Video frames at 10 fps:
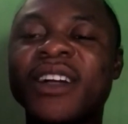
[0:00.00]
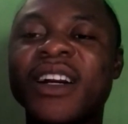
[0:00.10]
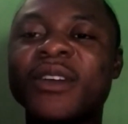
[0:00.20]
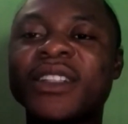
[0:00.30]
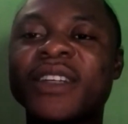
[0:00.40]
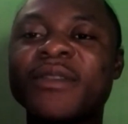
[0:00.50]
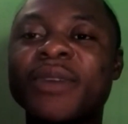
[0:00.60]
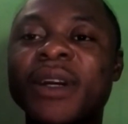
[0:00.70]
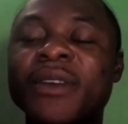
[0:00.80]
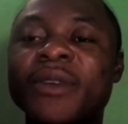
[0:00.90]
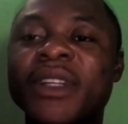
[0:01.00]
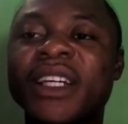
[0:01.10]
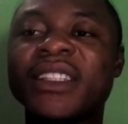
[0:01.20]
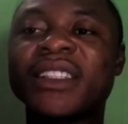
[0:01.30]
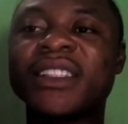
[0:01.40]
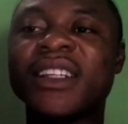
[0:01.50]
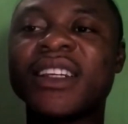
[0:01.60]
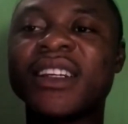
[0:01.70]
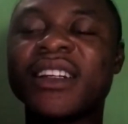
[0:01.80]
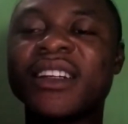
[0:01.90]
I was having problem with that,
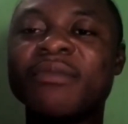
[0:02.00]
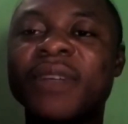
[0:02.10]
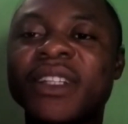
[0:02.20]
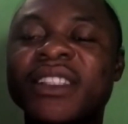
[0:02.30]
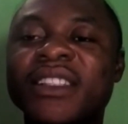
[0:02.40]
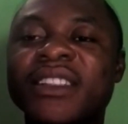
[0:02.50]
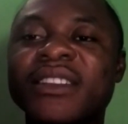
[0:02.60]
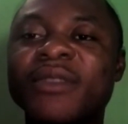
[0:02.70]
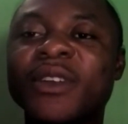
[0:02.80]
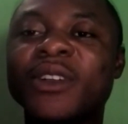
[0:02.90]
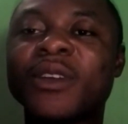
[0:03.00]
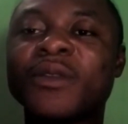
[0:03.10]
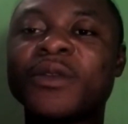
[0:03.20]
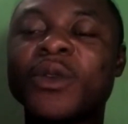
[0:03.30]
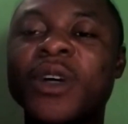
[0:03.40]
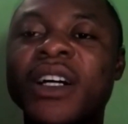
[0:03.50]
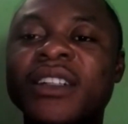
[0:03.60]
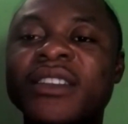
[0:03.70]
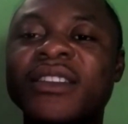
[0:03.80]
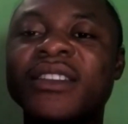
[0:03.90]
but because of SWAL,